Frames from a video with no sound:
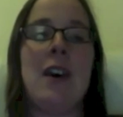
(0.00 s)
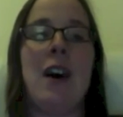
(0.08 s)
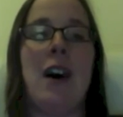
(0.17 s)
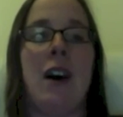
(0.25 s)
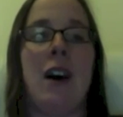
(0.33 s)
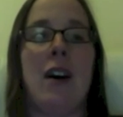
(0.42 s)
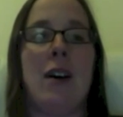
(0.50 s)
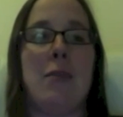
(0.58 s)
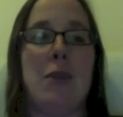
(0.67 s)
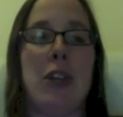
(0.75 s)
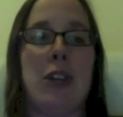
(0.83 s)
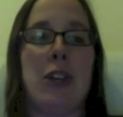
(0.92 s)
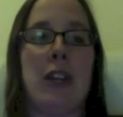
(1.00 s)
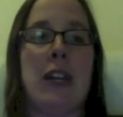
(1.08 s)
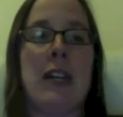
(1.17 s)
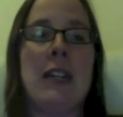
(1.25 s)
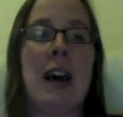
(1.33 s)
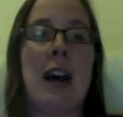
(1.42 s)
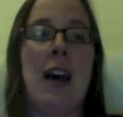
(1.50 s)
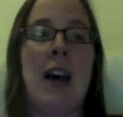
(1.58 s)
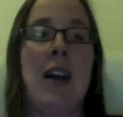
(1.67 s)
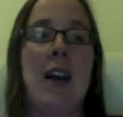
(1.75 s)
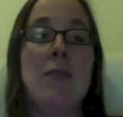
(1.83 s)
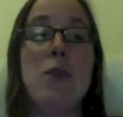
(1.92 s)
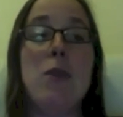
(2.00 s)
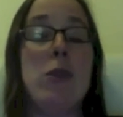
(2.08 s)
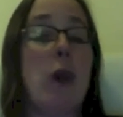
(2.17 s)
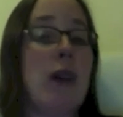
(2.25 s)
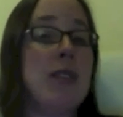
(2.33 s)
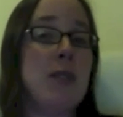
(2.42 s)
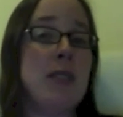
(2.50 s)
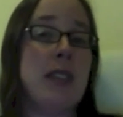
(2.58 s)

uh, on Mercury. Uh, on the Moon, you also see